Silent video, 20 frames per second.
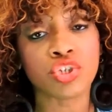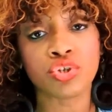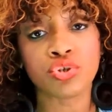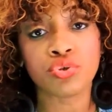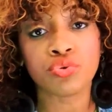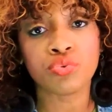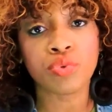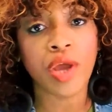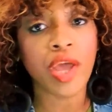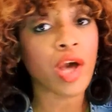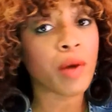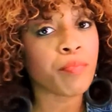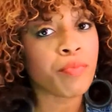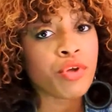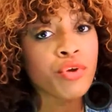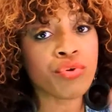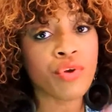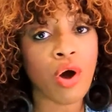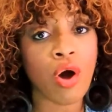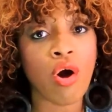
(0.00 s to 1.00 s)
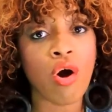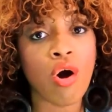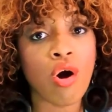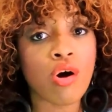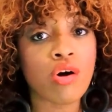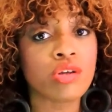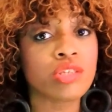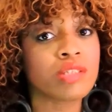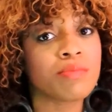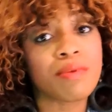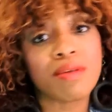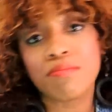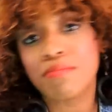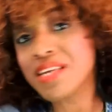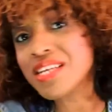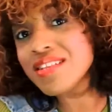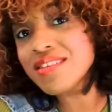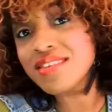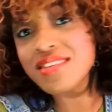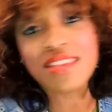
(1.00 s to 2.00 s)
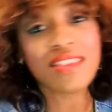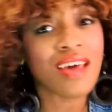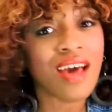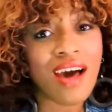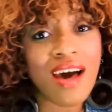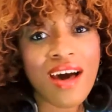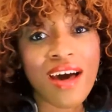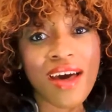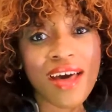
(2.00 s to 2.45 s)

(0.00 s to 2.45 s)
to help you dolls be beat to the gods.